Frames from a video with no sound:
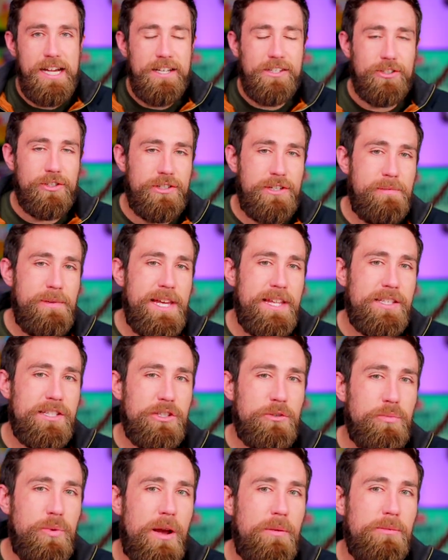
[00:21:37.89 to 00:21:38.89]
So to me,
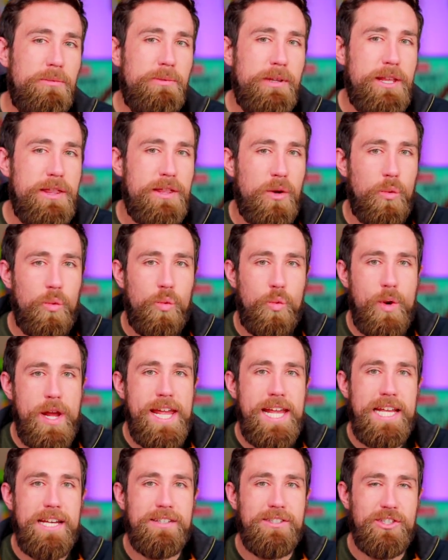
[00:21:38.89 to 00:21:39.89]
this is probably the
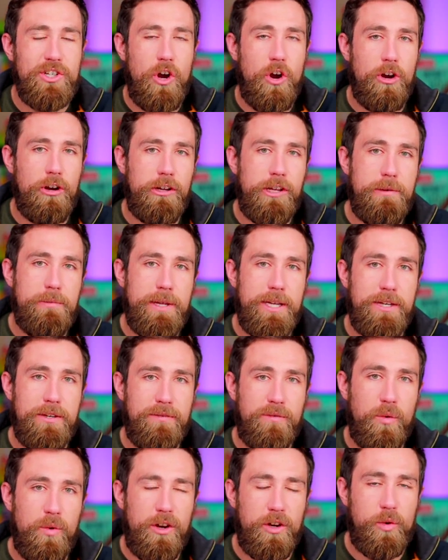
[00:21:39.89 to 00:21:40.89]
weakest argument
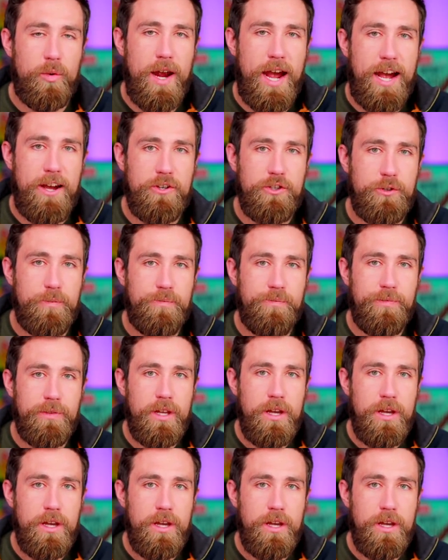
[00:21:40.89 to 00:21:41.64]
for a crash.